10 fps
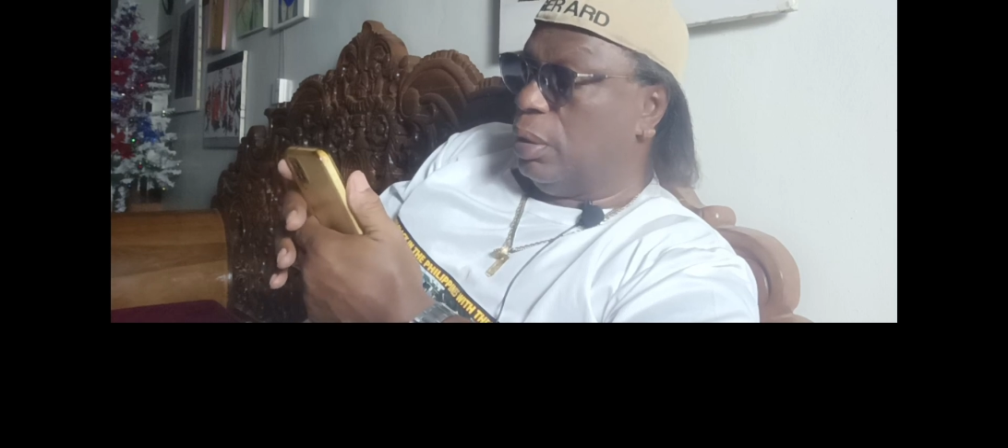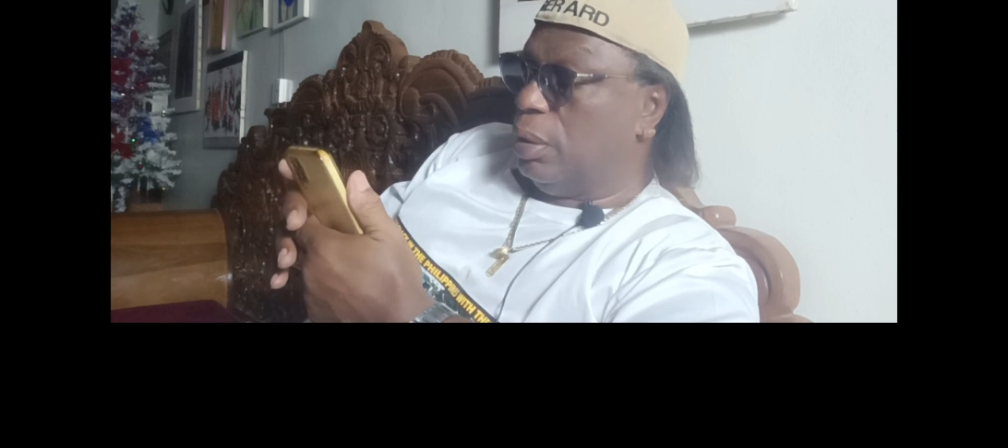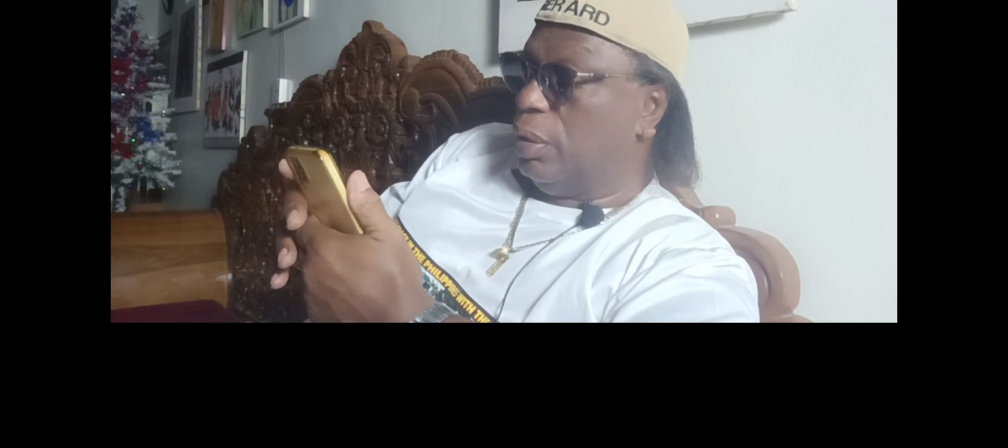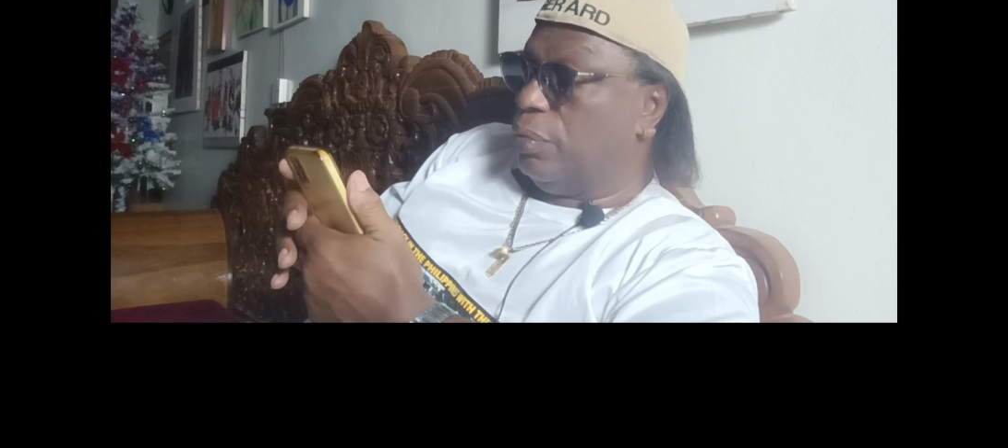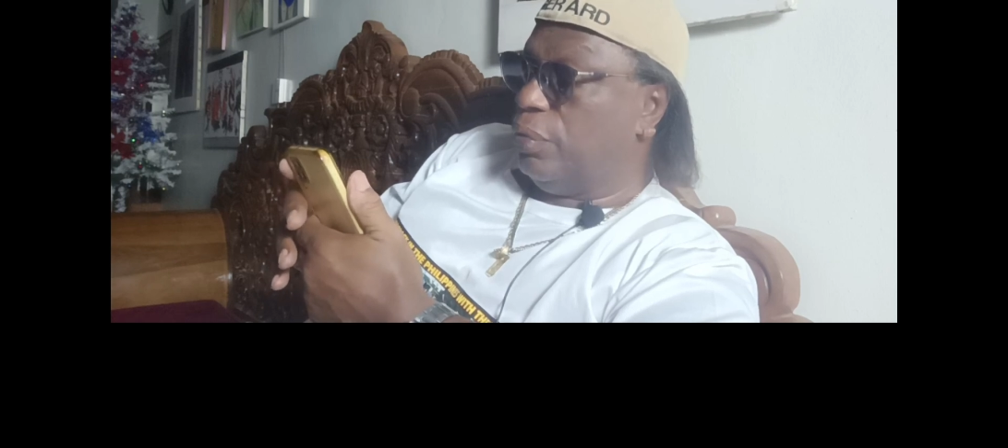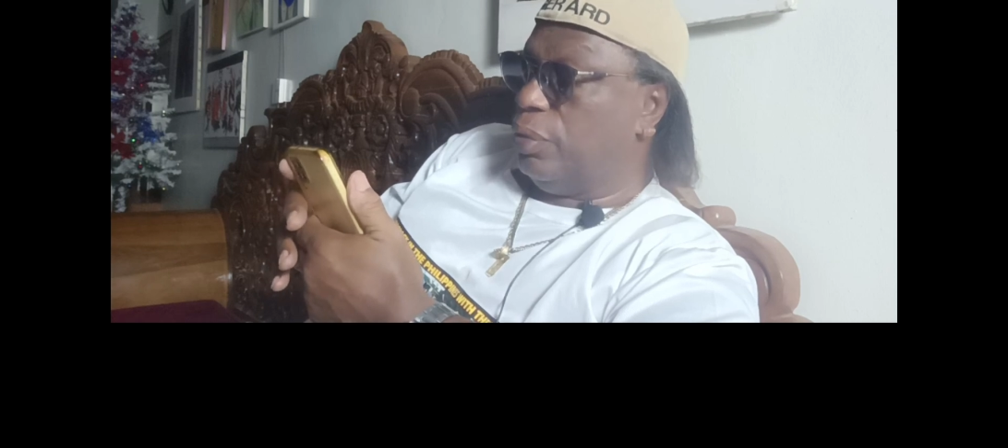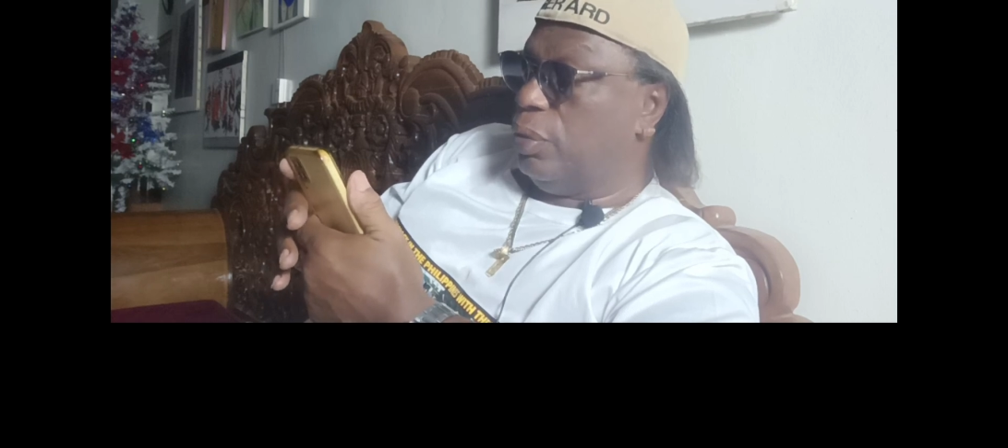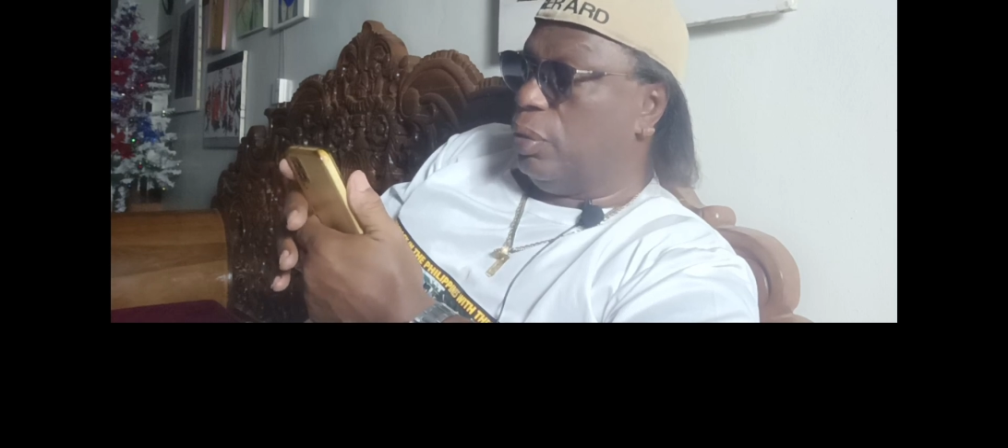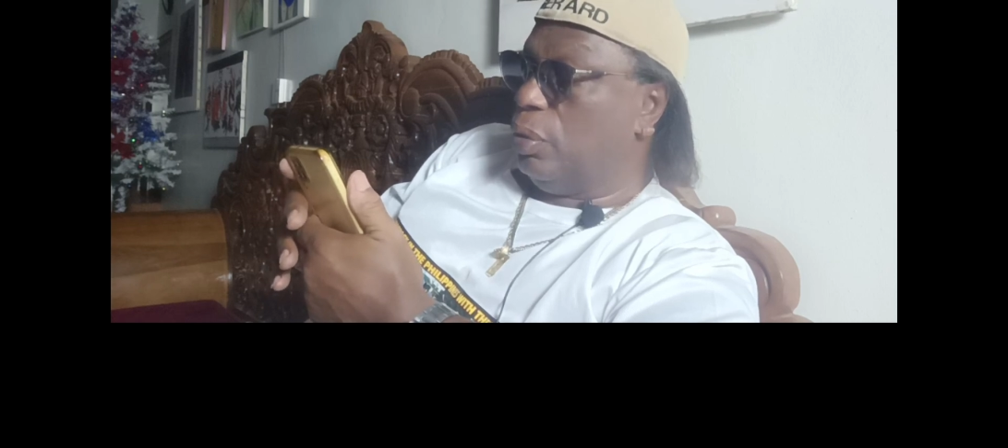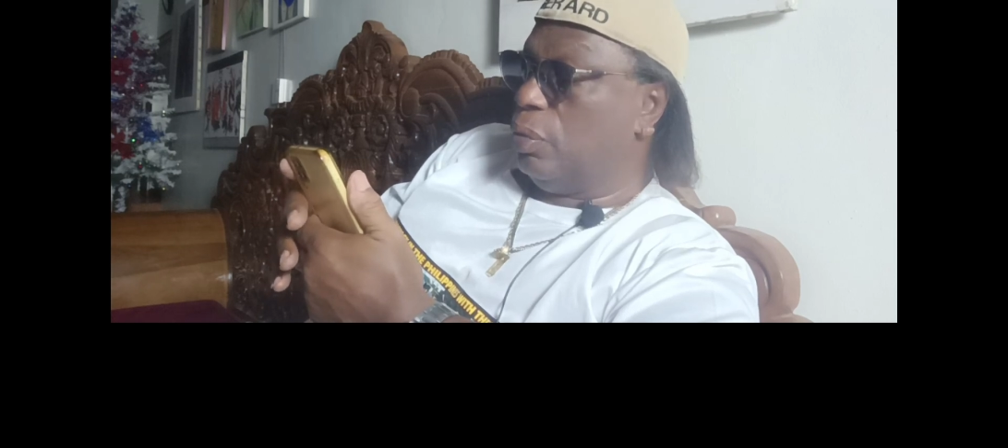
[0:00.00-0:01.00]
If
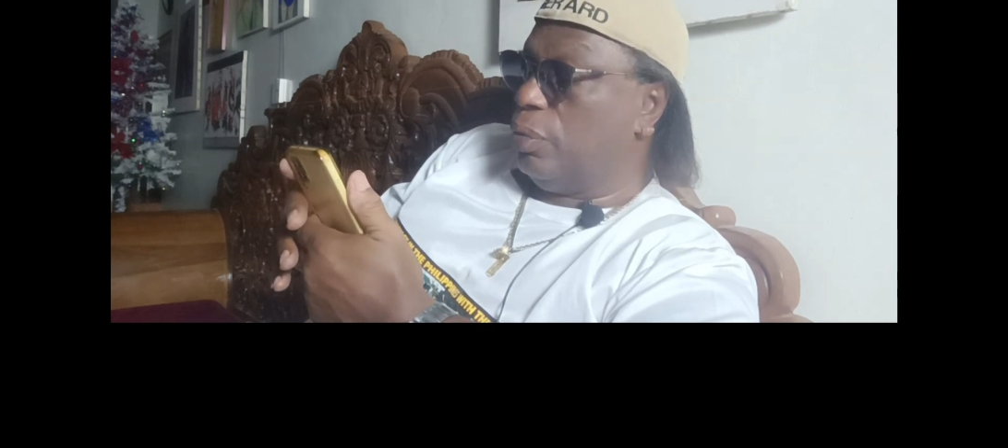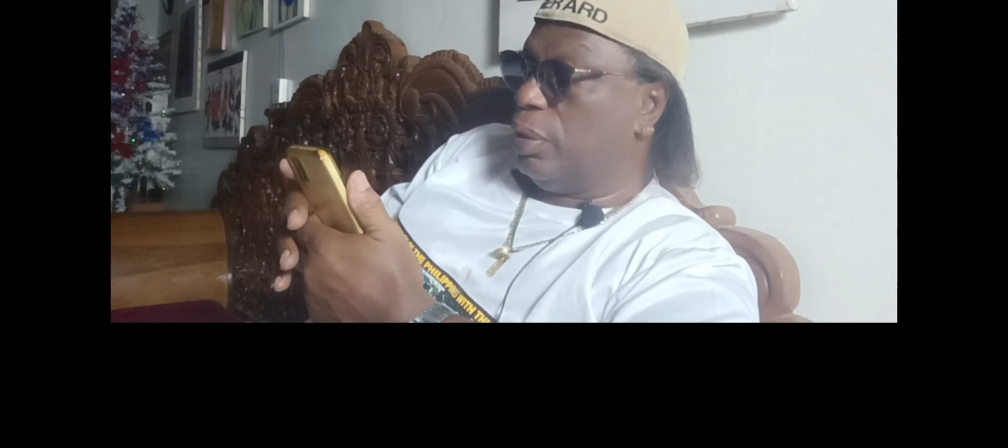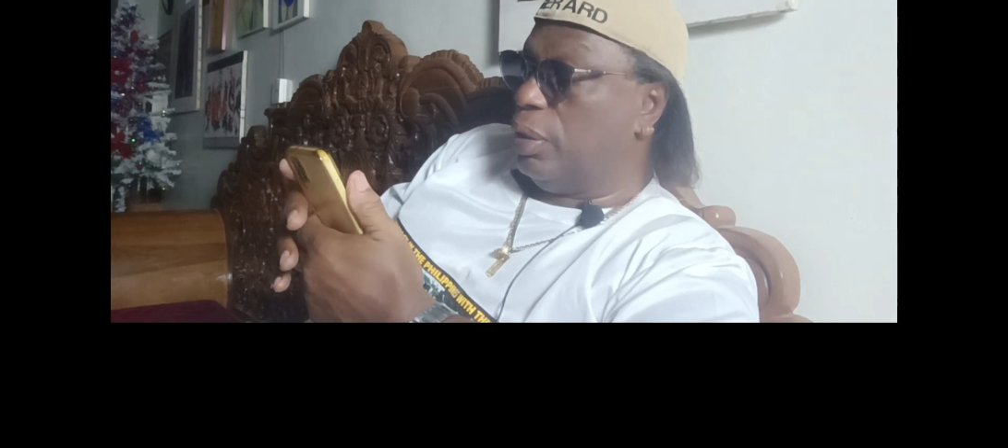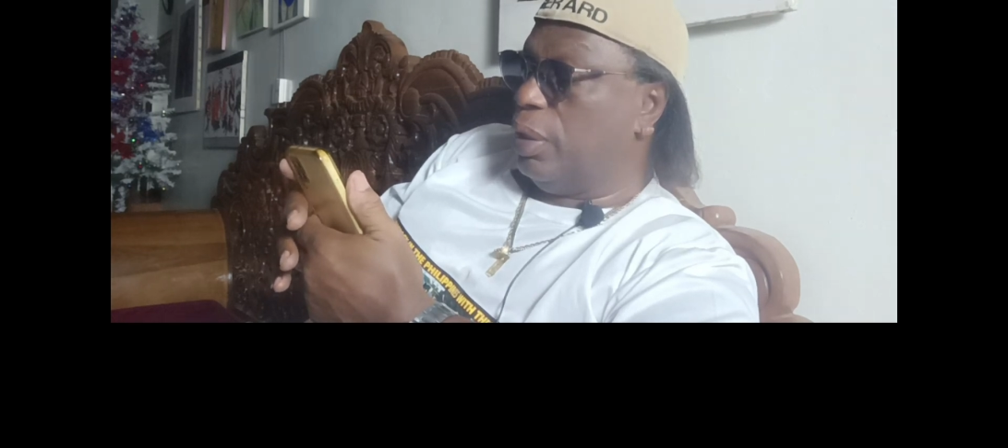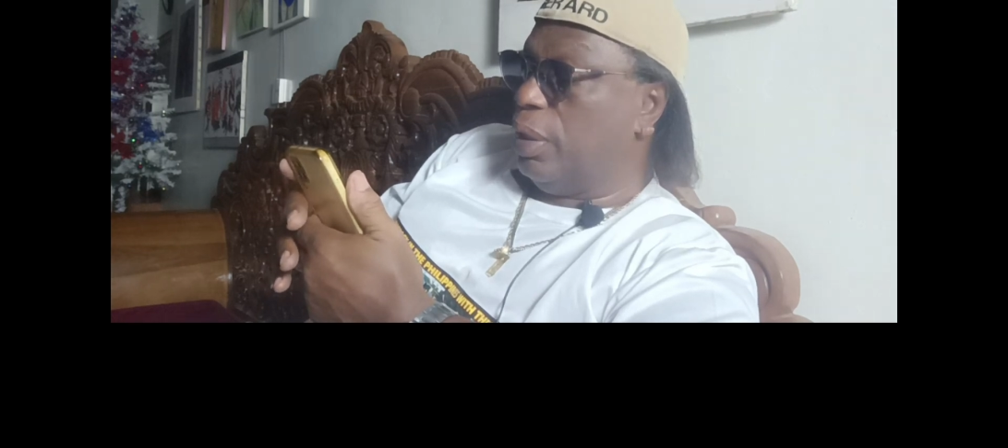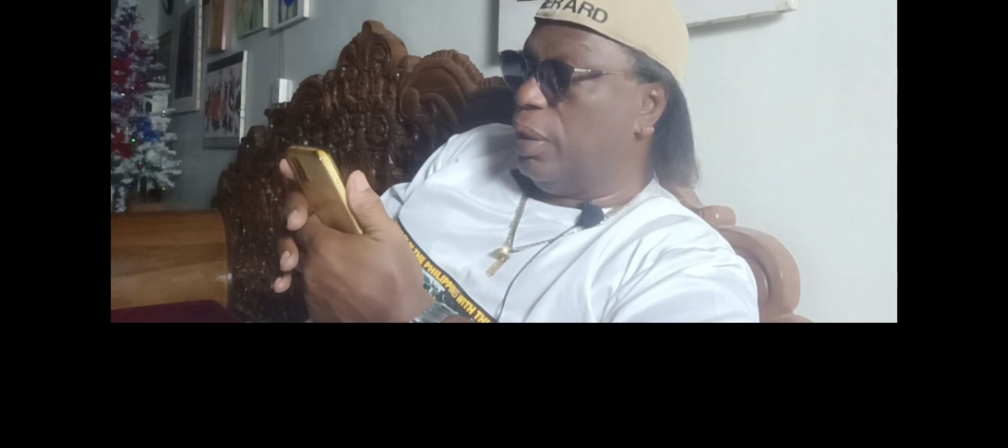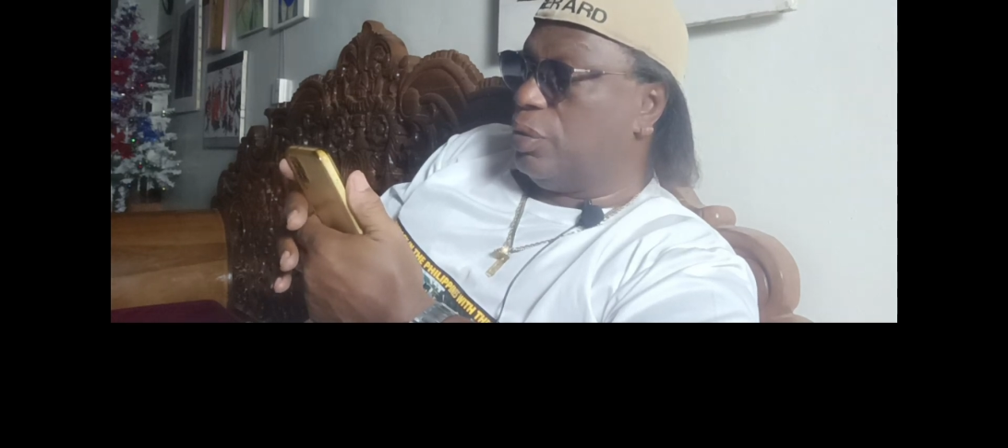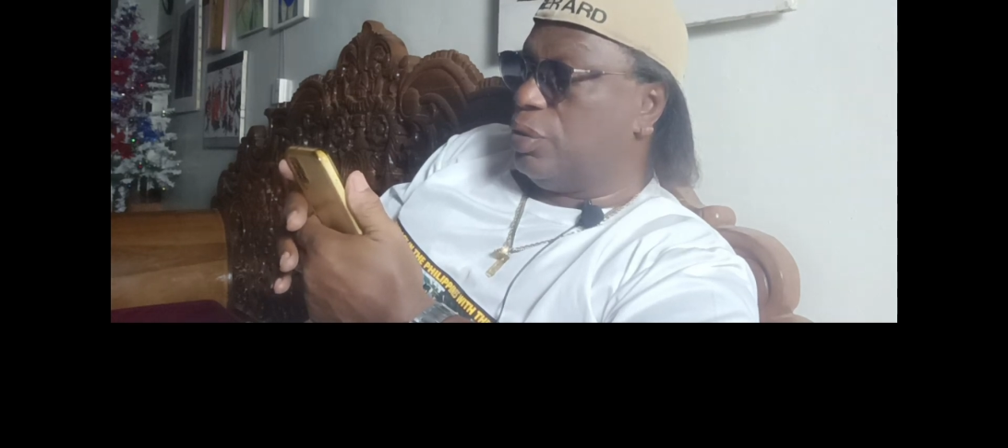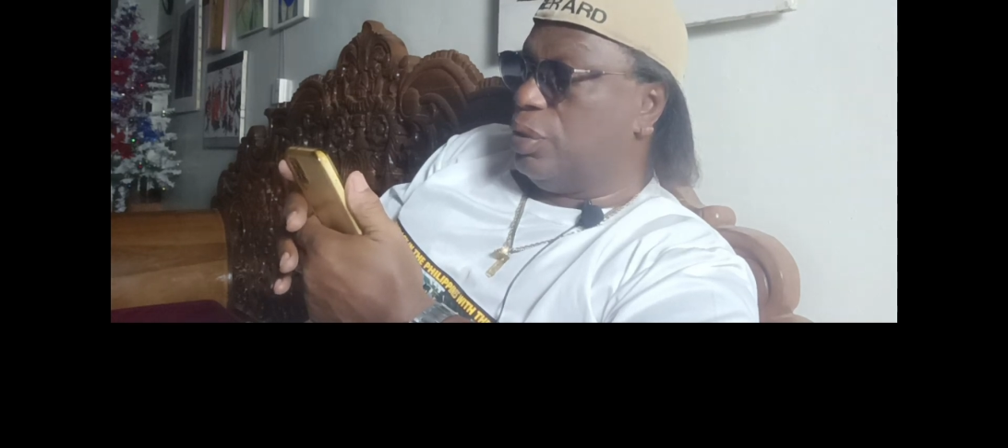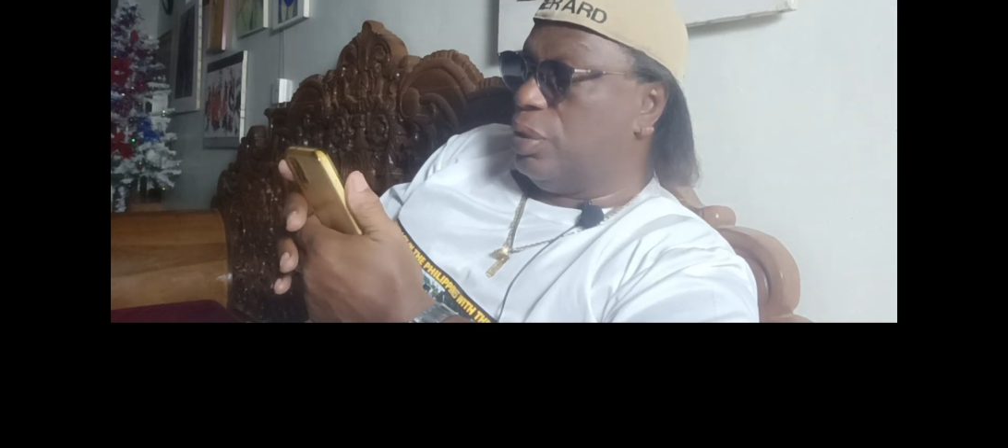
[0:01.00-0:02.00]
you're older and
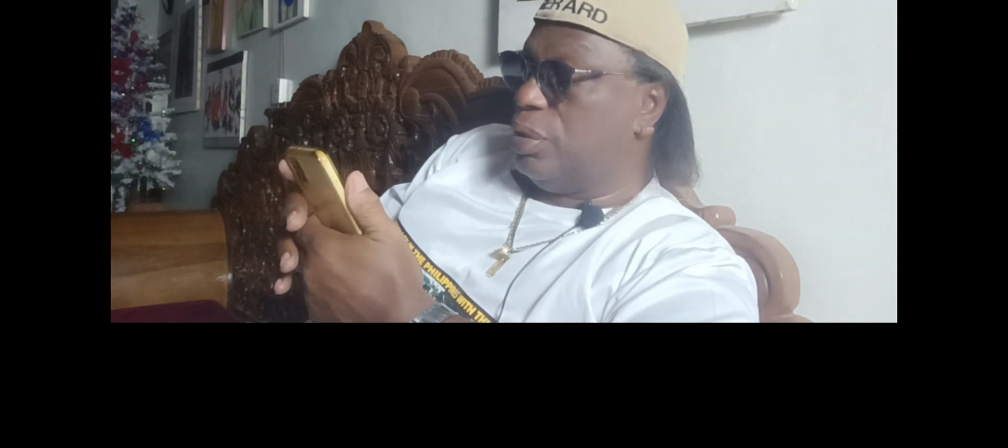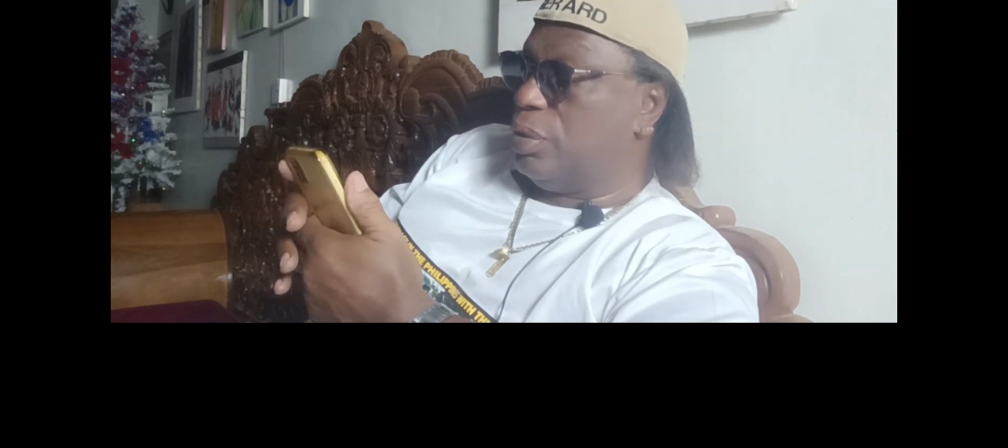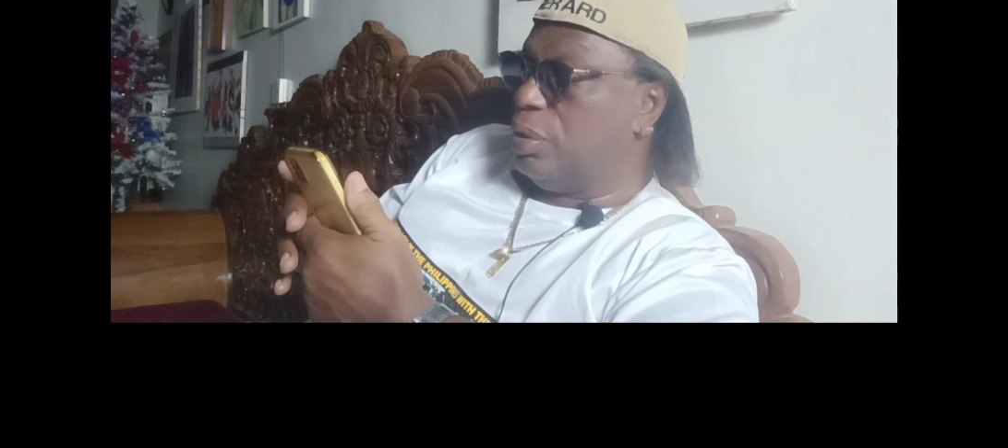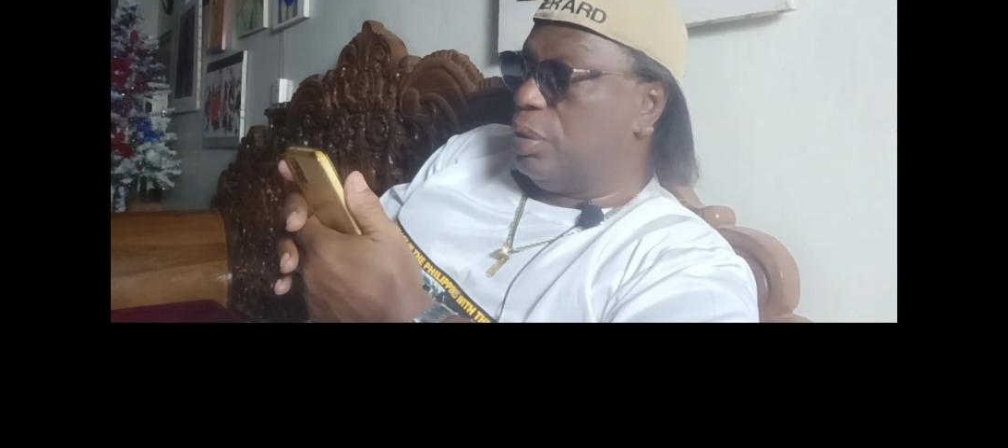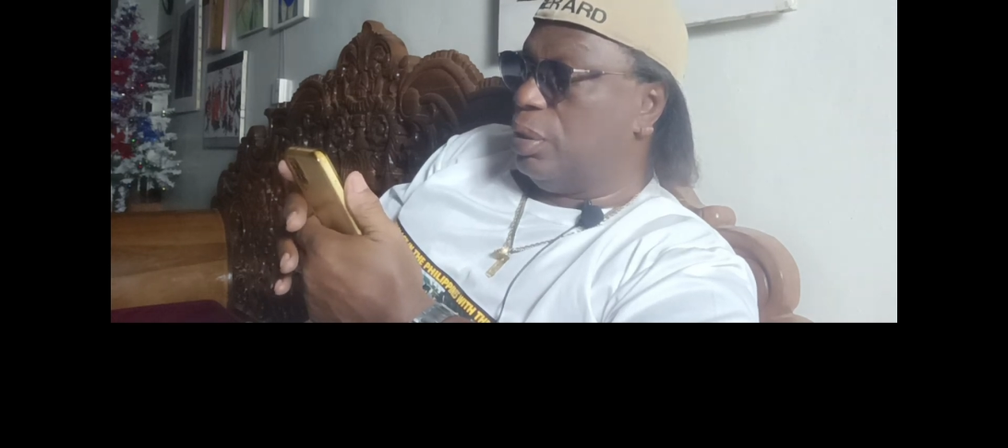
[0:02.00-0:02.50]
she's